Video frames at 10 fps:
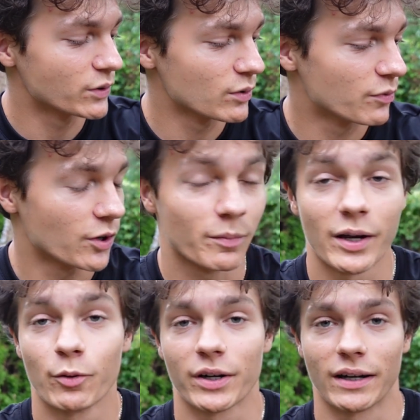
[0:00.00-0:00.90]
do for
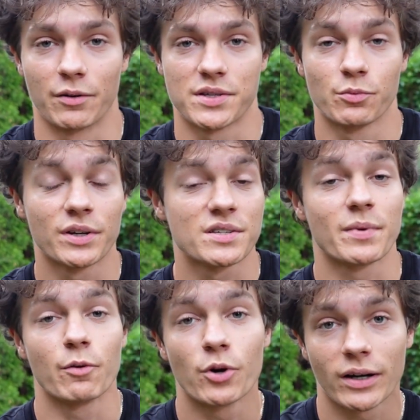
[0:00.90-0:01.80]
my workouts, what is
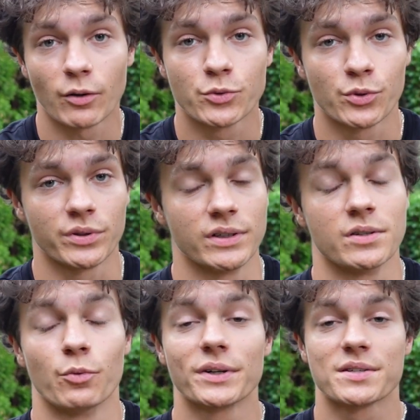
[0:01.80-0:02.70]
my workout
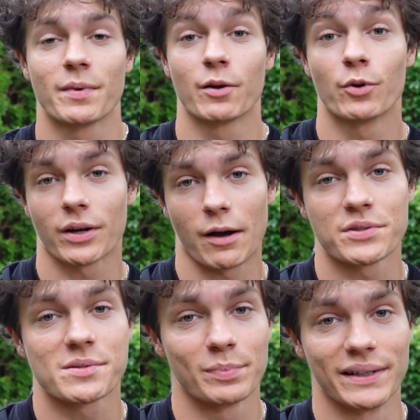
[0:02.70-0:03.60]
routine, what is my
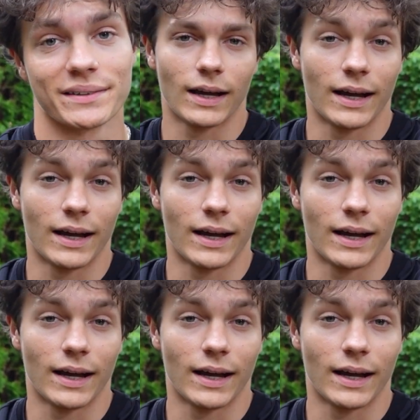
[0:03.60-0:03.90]
workout split,